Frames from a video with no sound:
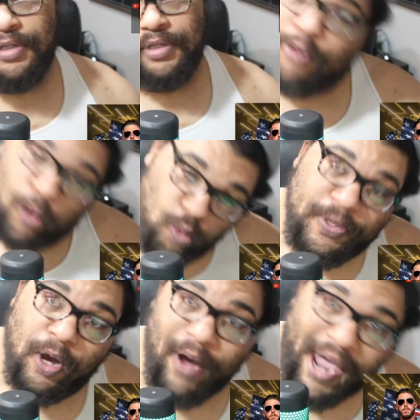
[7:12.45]
I'm going to
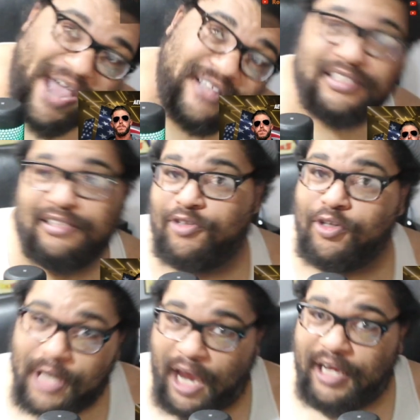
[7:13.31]
whoop your ass. And if
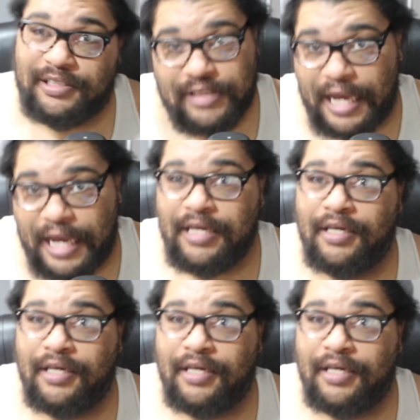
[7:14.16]
you can't stay